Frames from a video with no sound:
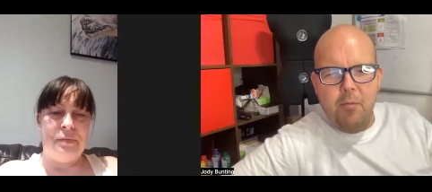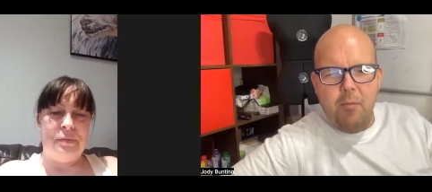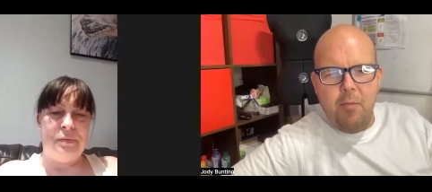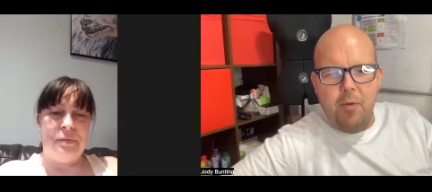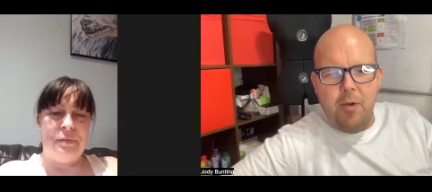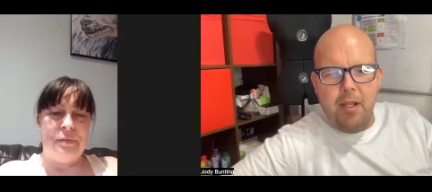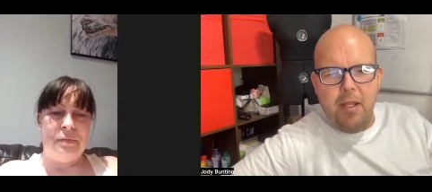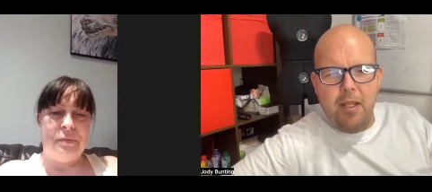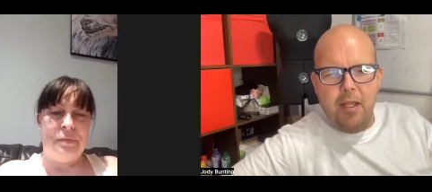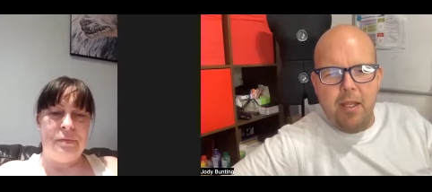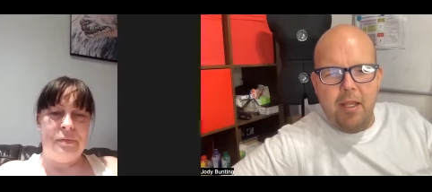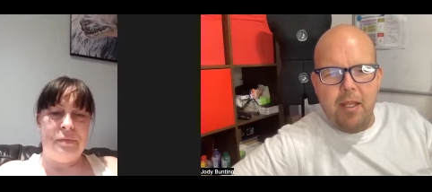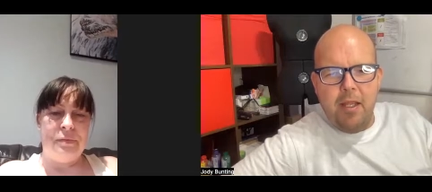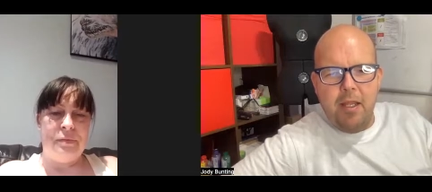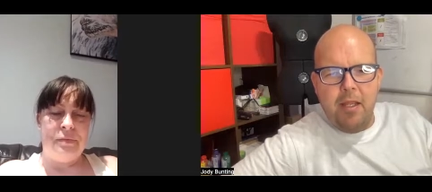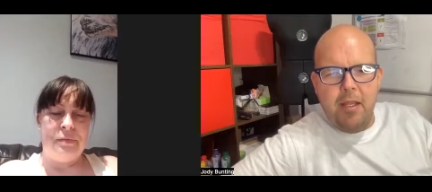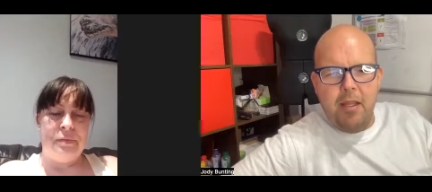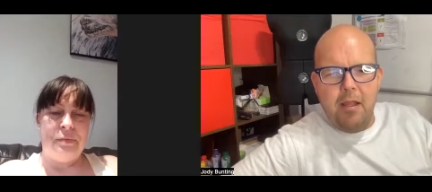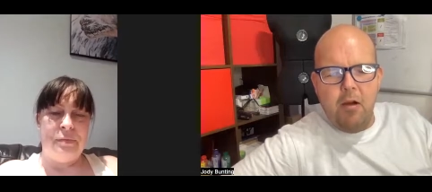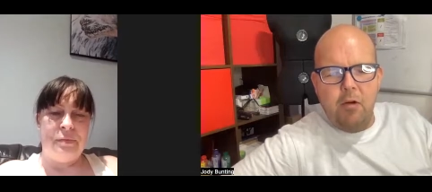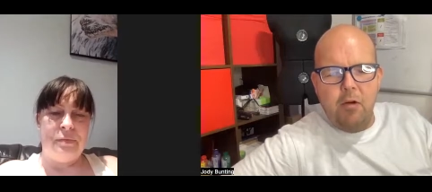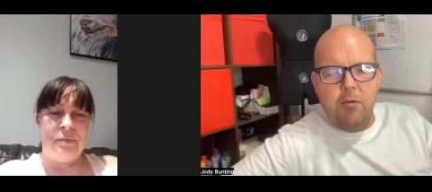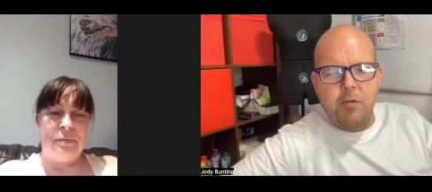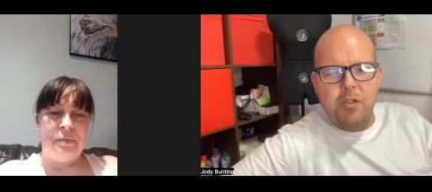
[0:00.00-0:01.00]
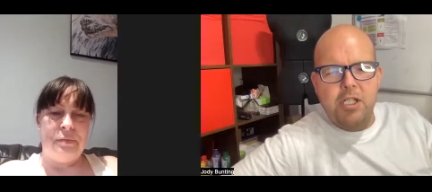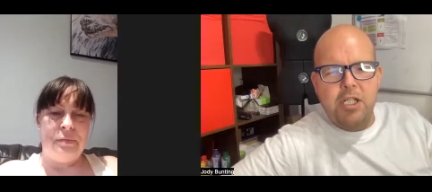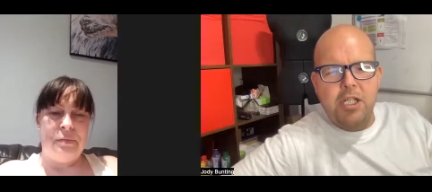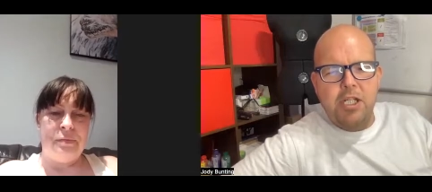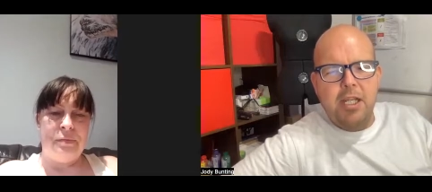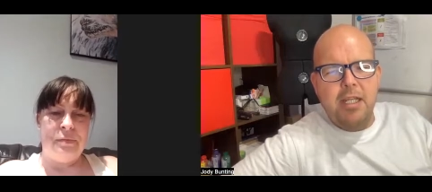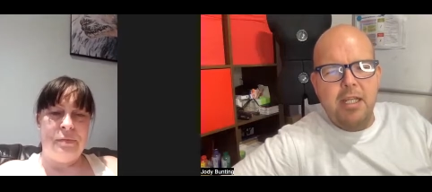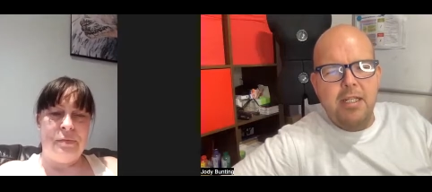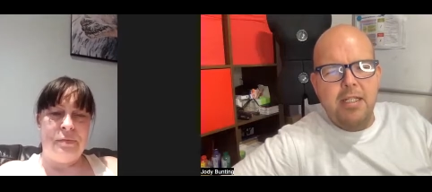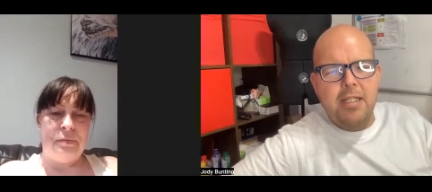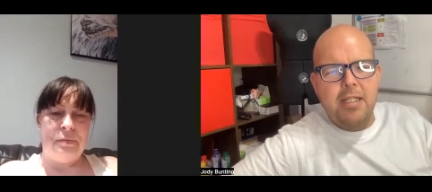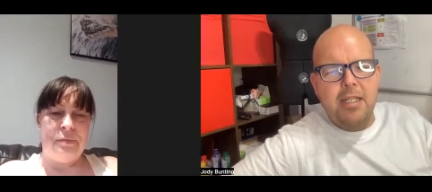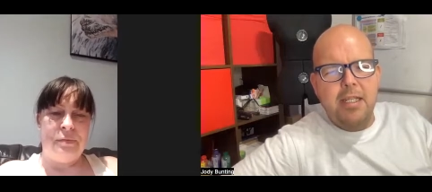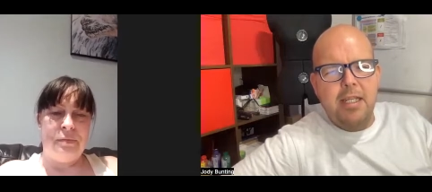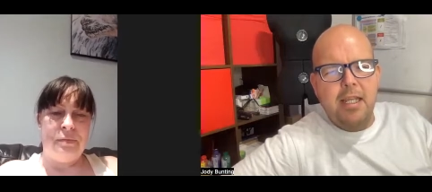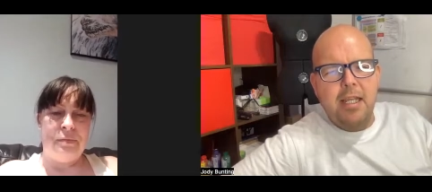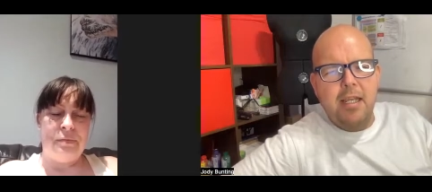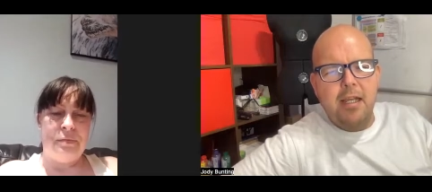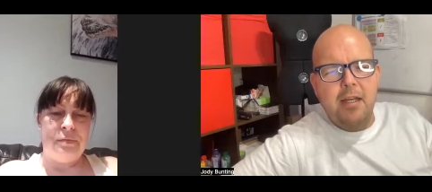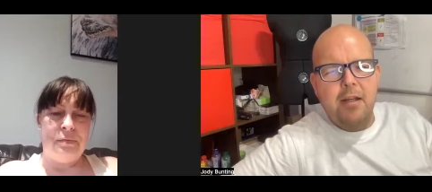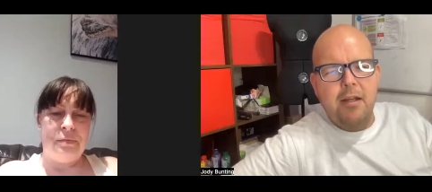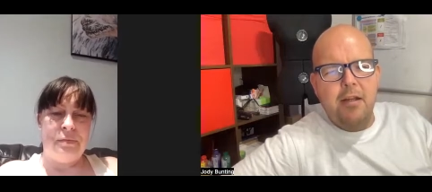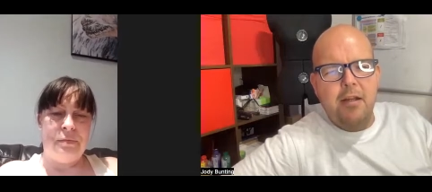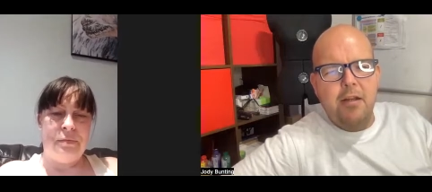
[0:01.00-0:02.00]
Speaker 1: with oh chicken
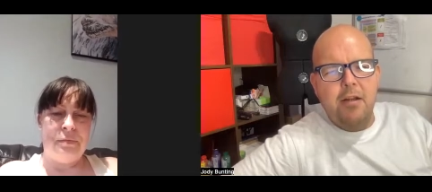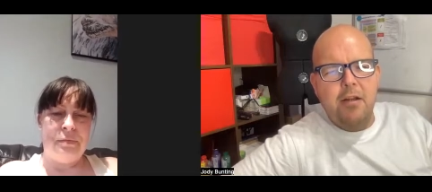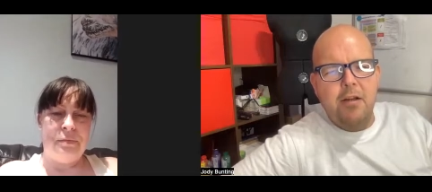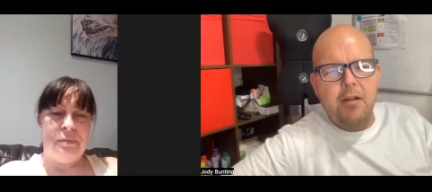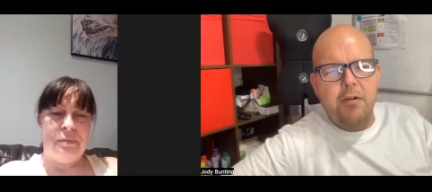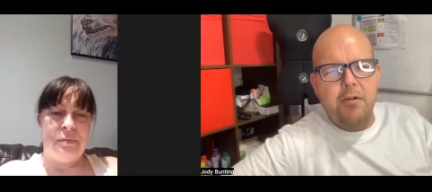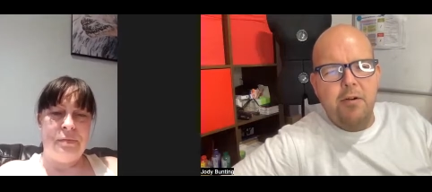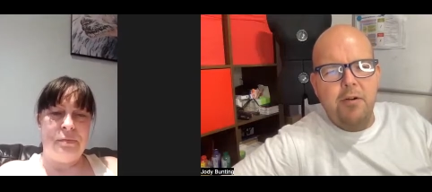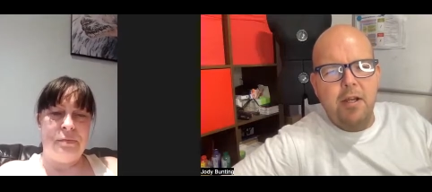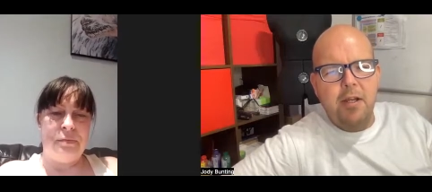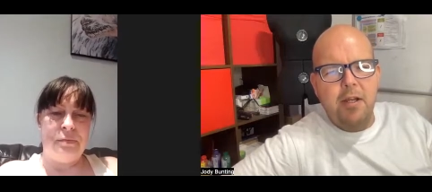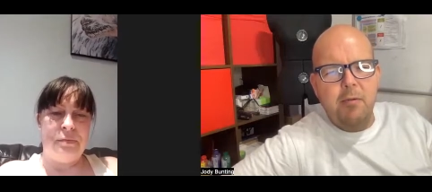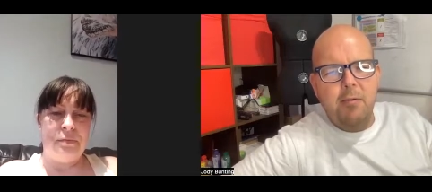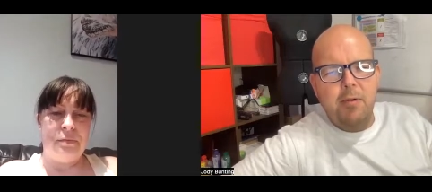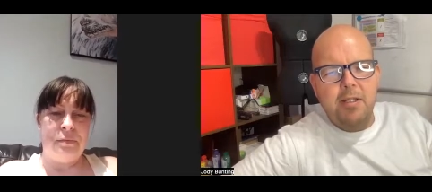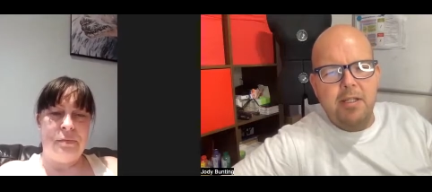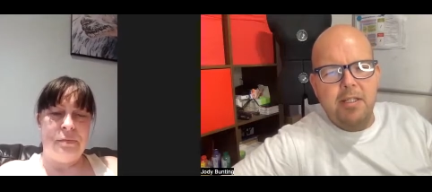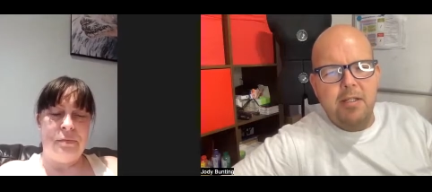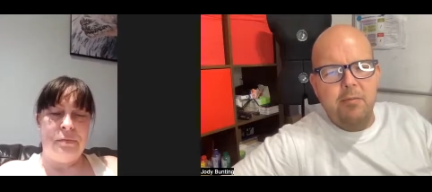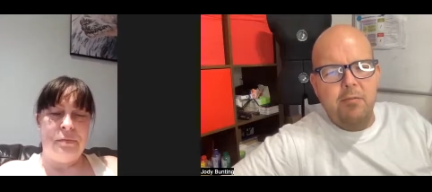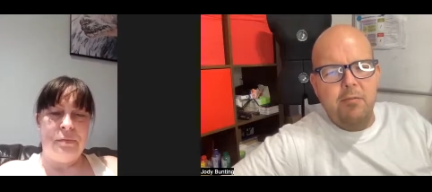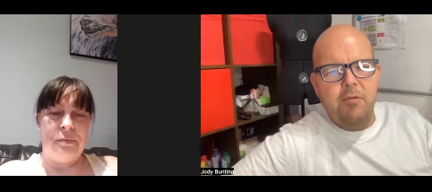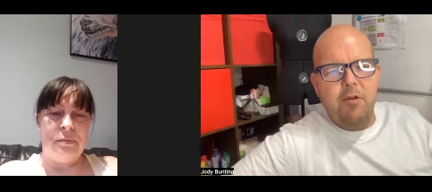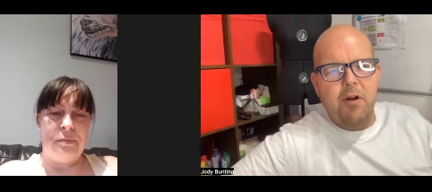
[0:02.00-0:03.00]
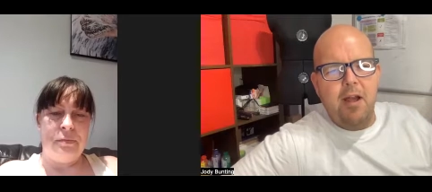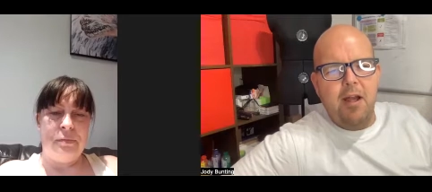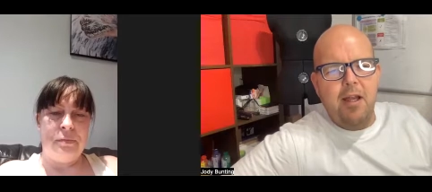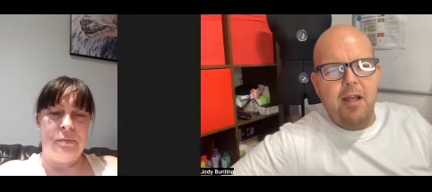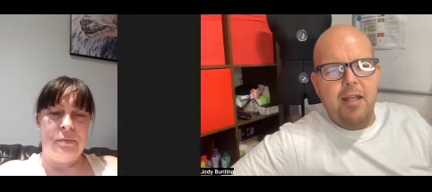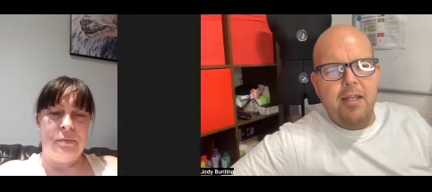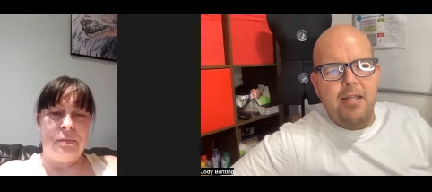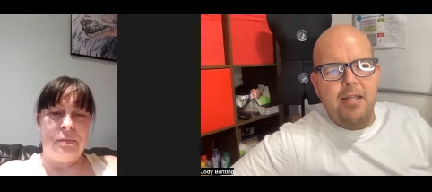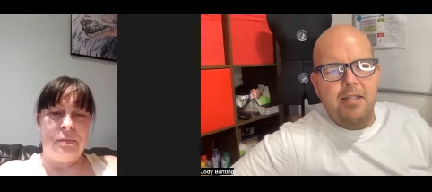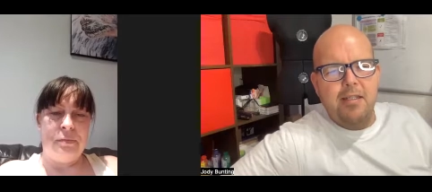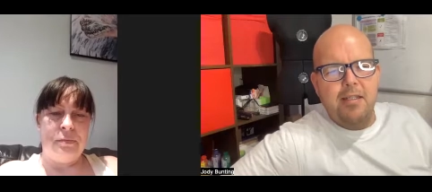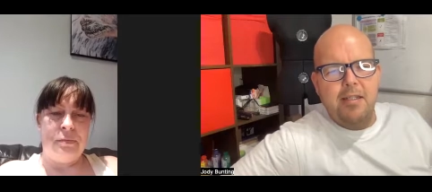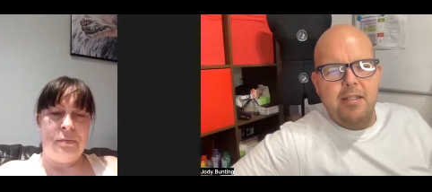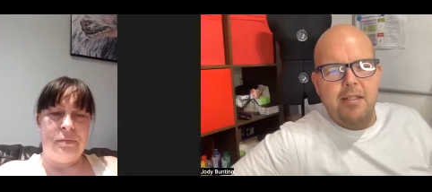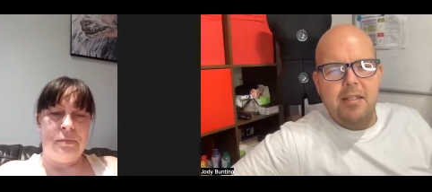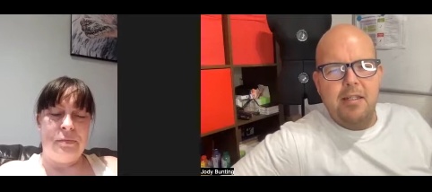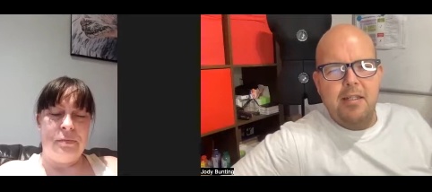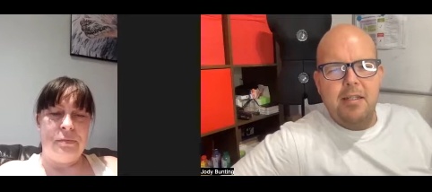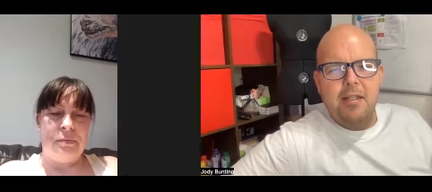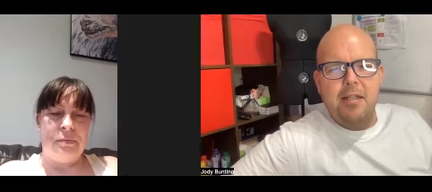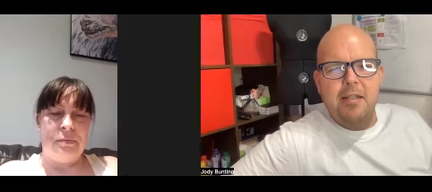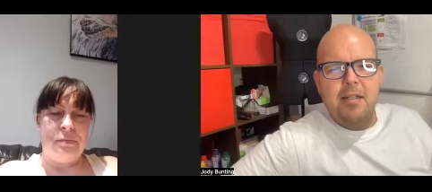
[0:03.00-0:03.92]
tikka curry with some rice.